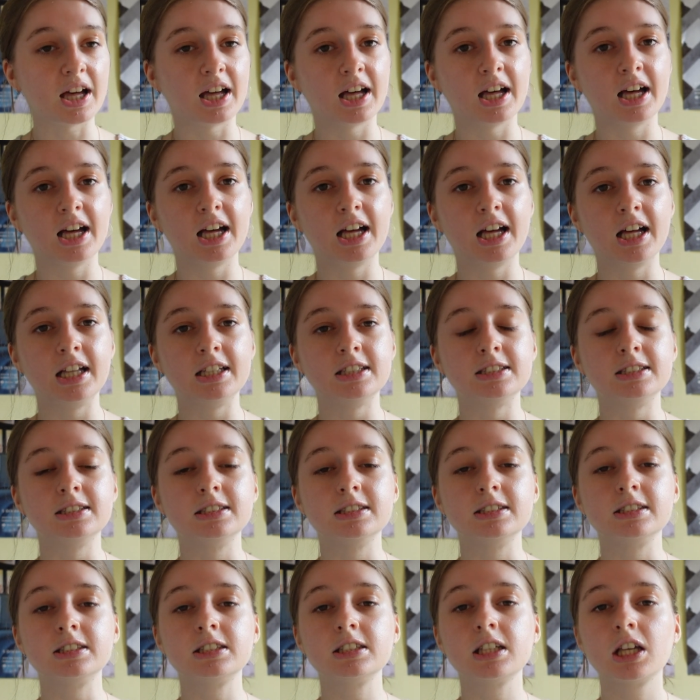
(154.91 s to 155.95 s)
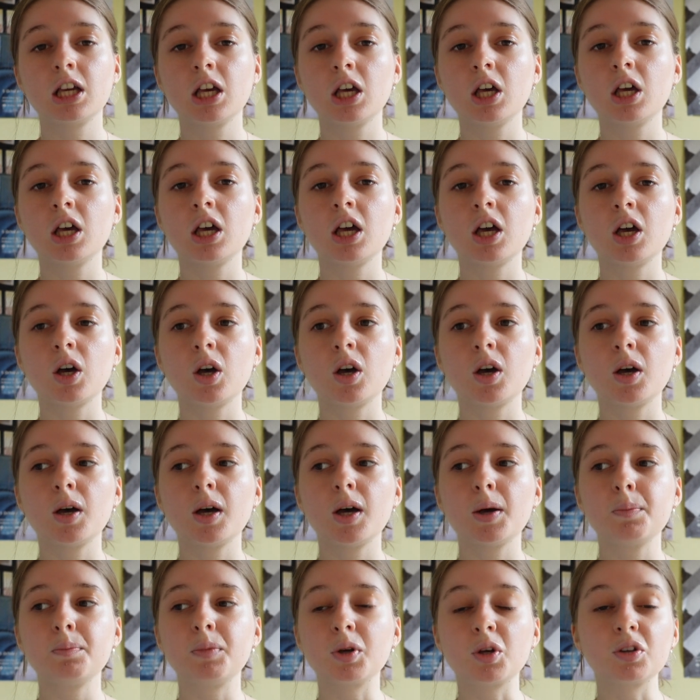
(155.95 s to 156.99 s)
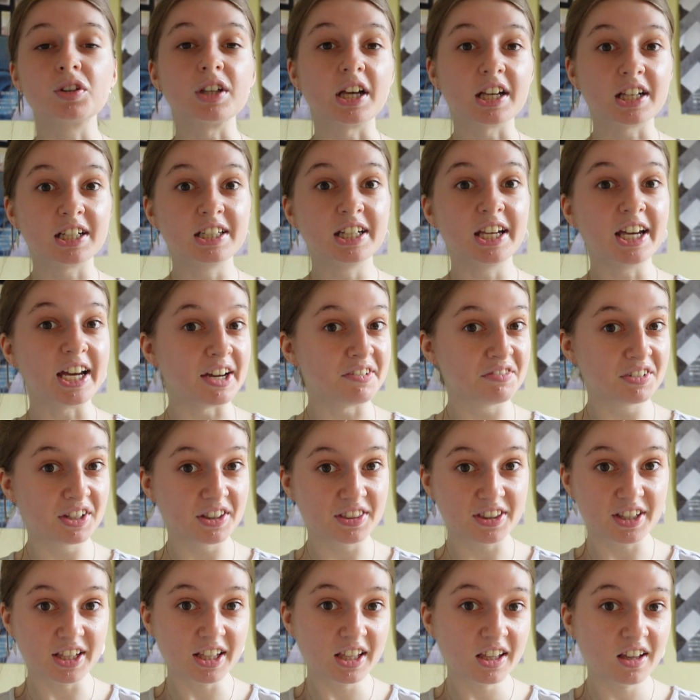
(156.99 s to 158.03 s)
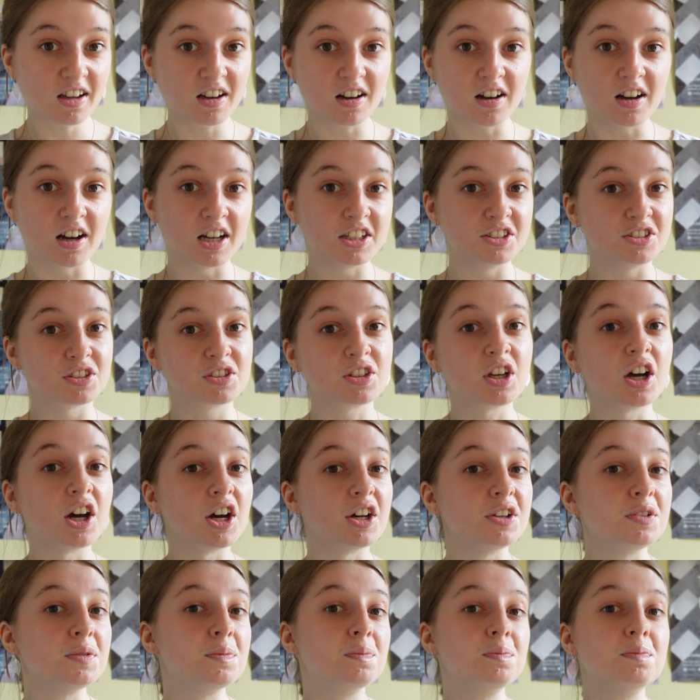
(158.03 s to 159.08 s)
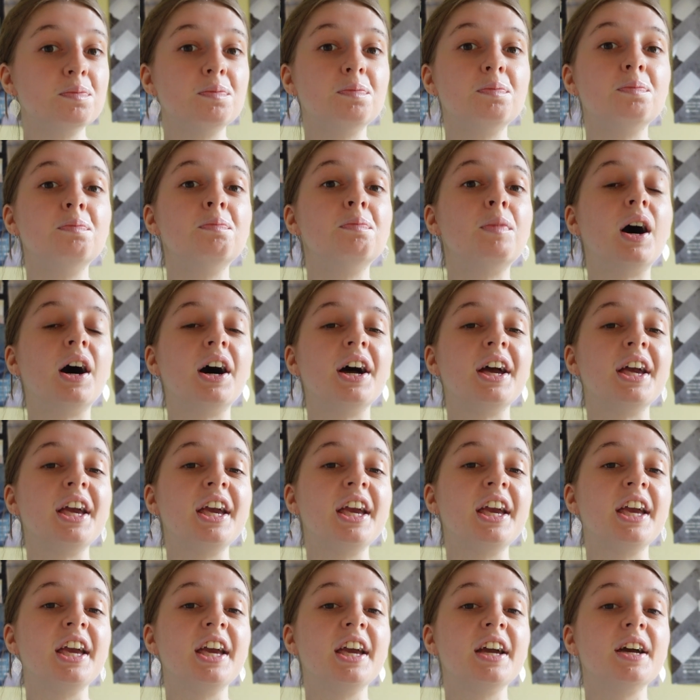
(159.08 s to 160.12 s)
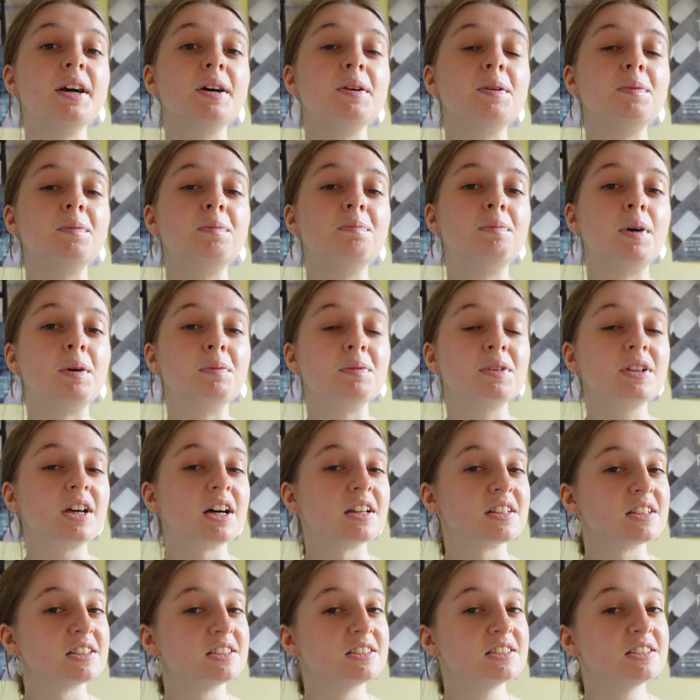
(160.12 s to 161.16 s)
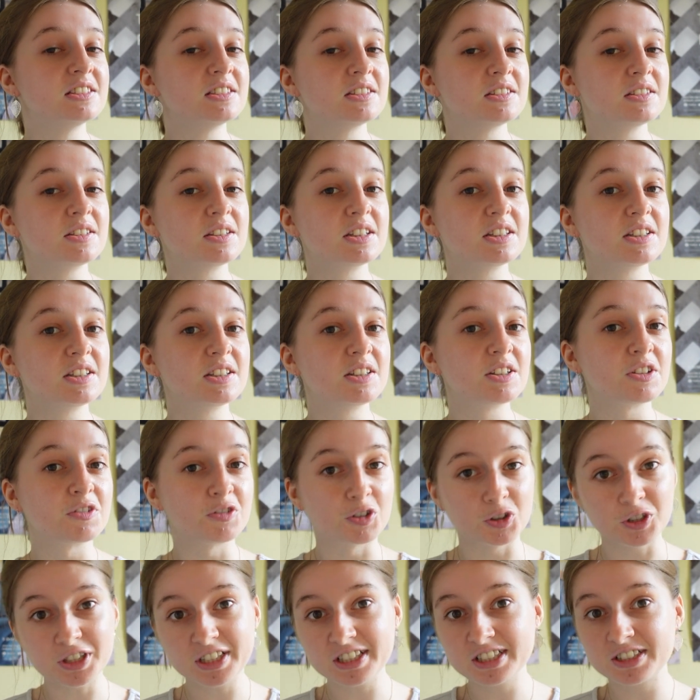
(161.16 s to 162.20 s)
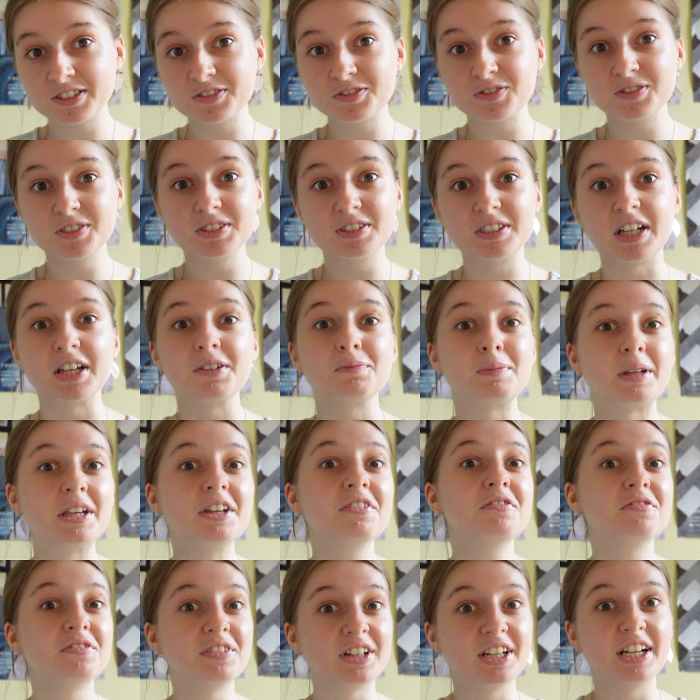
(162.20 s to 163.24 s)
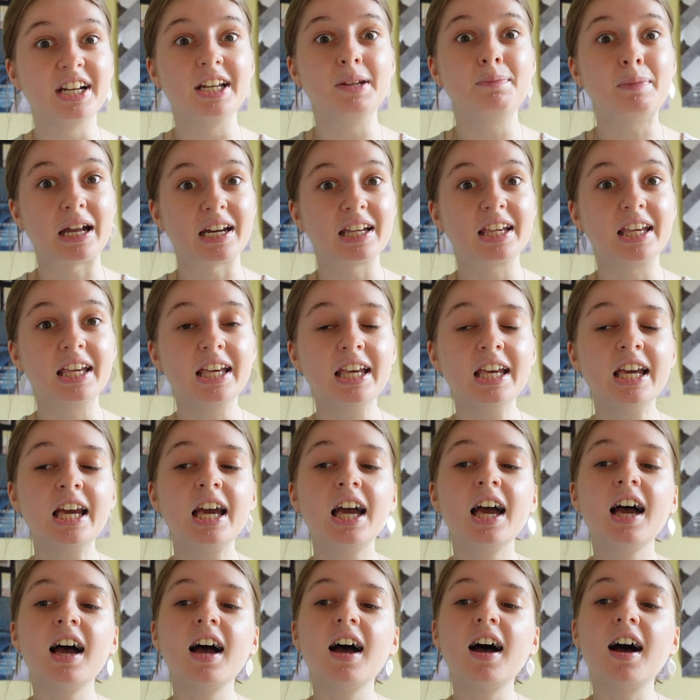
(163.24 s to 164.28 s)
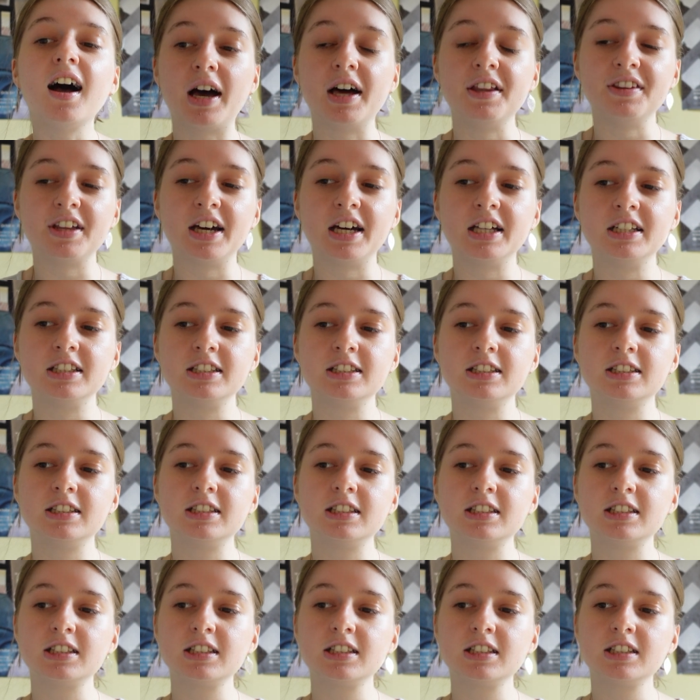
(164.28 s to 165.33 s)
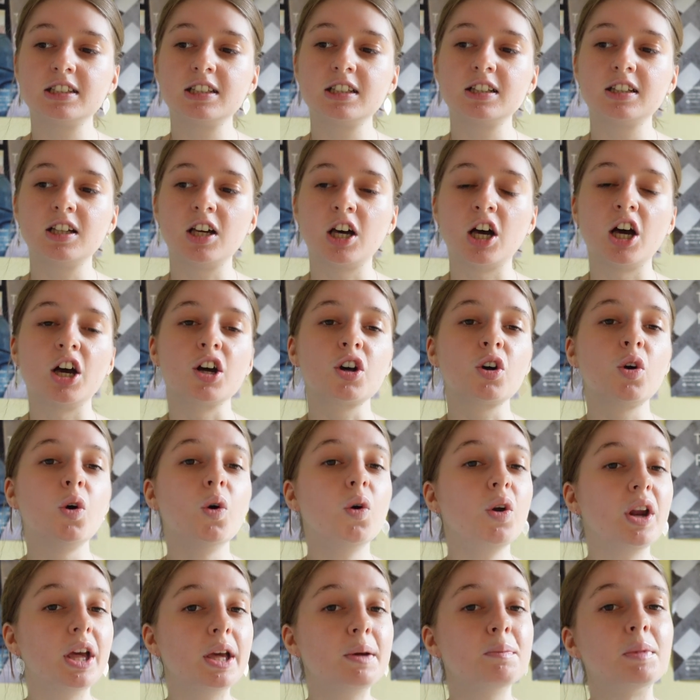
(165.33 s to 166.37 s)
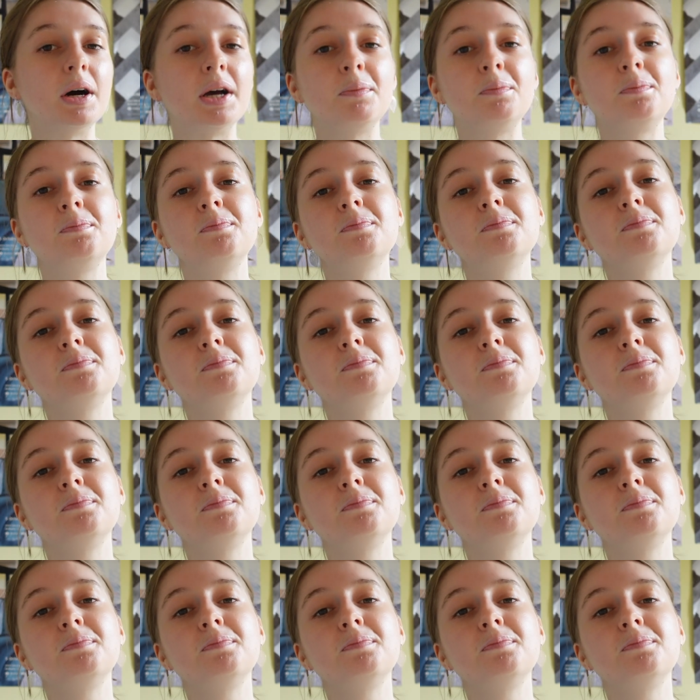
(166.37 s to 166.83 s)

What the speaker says: And because I could hear everything, I just heard my mum's cousin's voice, like being really panicky, and then her calling my